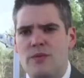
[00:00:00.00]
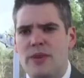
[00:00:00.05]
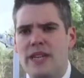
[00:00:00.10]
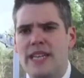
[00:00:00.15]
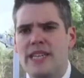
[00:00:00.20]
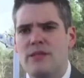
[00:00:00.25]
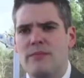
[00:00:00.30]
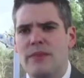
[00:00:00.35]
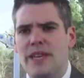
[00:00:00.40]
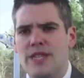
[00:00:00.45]
We
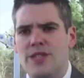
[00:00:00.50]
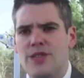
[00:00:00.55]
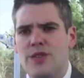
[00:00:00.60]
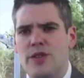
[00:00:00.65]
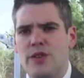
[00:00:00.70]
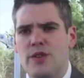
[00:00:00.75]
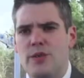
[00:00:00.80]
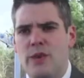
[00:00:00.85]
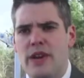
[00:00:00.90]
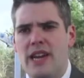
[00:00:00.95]
need to make
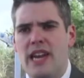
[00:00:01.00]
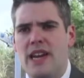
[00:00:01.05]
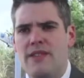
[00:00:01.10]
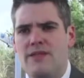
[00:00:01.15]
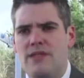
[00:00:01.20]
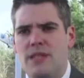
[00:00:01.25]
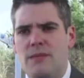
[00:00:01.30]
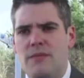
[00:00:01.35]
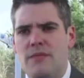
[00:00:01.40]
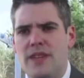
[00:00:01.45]
sure that we
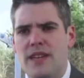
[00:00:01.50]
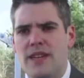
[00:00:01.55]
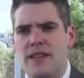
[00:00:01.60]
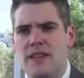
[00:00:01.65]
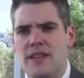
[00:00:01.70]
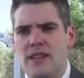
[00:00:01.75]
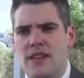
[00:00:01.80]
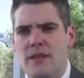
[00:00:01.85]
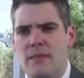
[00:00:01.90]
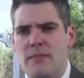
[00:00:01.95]
have something